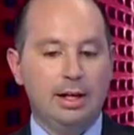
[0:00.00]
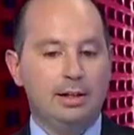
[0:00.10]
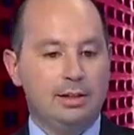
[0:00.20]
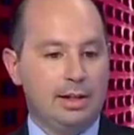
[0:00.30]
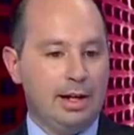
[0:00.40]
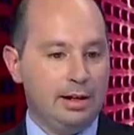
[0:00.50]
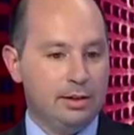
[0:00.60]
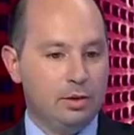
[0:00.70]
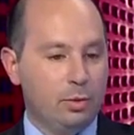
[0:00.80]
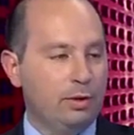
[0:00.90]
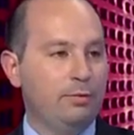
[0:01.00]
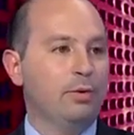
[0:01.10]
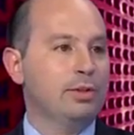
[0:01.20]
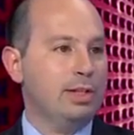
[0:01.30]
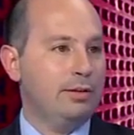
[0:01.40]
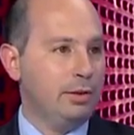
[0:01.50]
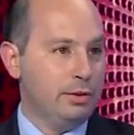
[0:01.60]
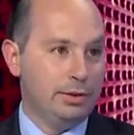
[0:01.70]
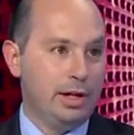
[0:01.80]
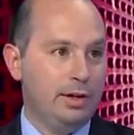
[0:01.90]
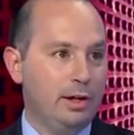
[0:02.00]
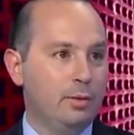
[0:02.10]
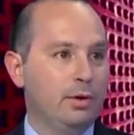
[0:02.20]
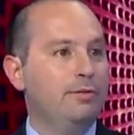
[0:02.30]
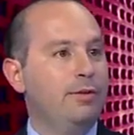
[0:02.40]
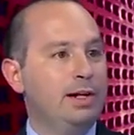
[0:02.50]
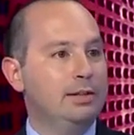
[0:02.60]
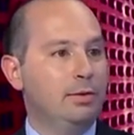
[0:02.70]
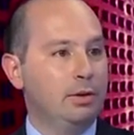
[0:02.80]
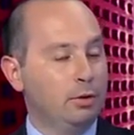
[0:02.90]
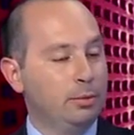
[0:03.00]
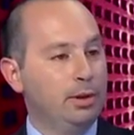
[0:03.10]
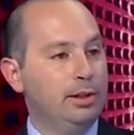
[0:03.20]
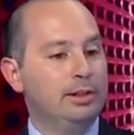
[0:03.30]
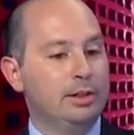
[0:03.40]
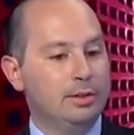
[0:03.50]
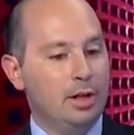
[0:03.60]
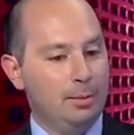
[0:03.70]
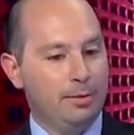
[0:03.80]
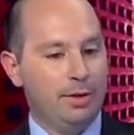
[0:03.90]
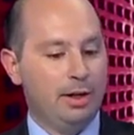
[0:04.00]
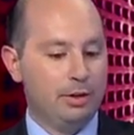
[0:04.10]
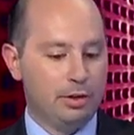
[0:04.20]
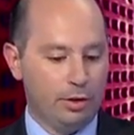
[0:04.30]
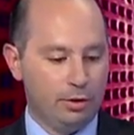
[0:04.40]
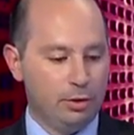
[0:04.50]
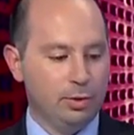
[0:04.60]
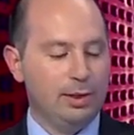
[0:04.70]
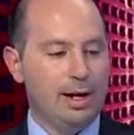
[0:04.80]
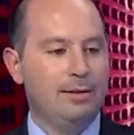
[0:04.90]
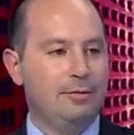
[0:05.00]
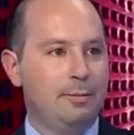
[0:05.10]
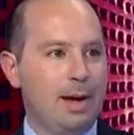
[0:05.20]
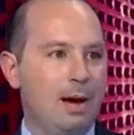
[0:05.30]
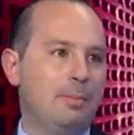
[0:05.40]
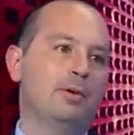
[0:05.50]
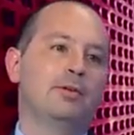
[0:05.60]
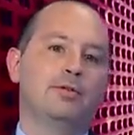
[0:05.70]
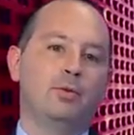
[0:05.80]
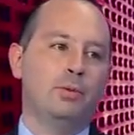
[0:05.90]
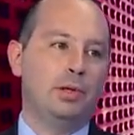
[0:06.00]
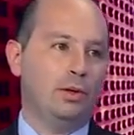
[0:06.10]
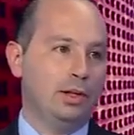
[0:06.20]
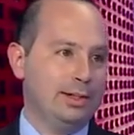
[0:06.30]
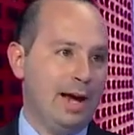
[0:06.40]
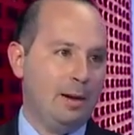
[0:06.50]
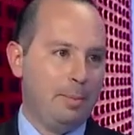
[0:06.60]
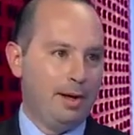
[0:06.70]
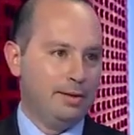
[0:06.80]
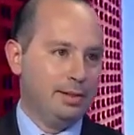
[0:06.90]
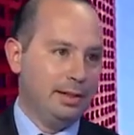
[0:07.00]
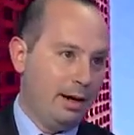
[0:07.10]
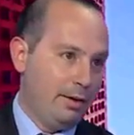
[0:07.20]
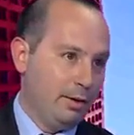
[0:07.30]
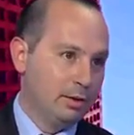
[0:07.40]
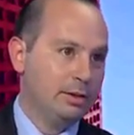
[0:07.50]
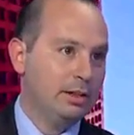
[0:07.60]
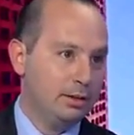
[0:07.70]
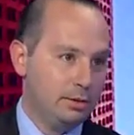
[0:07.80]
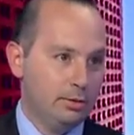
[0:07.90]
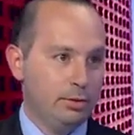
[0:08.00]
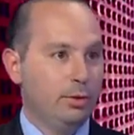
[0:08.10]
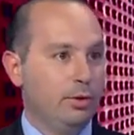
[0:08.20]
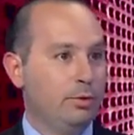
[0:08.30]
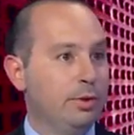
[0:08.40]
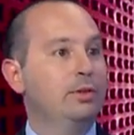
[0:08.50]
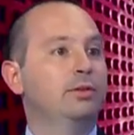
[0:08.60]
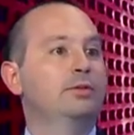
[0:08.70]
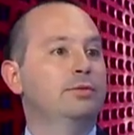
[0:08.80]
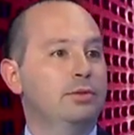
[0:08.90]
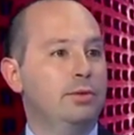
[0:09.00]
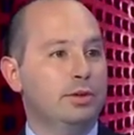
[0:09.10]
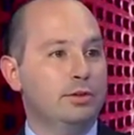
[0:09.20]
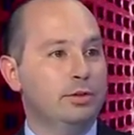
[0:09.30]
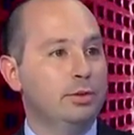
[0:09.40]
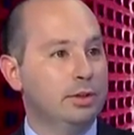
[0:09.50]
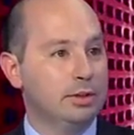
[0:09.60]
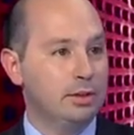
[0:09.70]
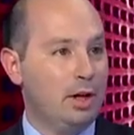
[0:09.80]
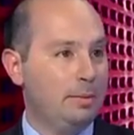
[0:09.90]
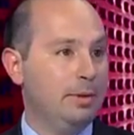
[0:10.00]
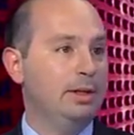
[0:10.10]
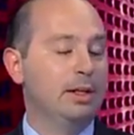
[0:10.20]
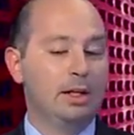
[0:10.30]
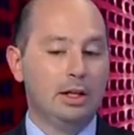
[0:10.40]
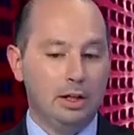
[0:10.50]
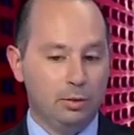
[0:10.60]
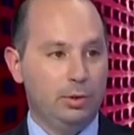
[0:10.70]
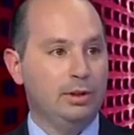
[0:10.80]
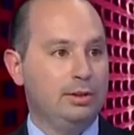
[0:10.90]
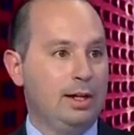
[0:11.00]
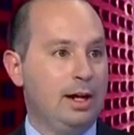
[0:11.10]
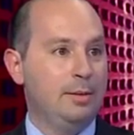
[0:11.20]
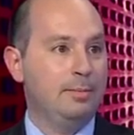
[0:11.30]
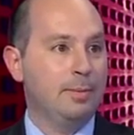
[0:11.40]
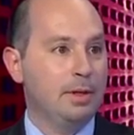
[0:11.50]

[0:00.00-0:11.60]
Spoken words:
It scans 24/7 your entire network, finds vulnerabilities, and on top of that it shows you a live map of what we call attack path scenarios into your critical infrastructure, so you can stop it in real time